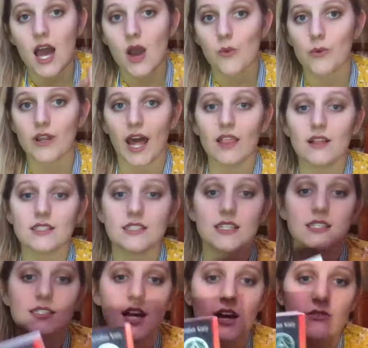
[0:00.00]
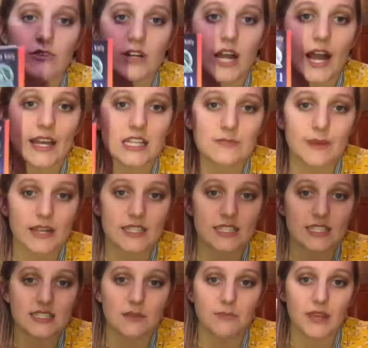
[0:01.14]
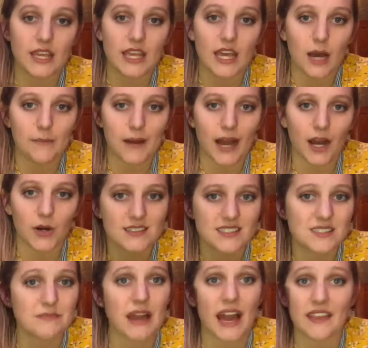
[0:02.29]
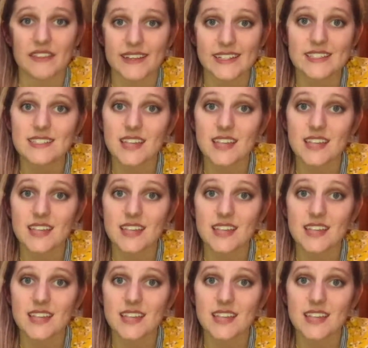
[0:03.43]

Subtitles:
When I looked at this cover, I expected it to be about some athletes.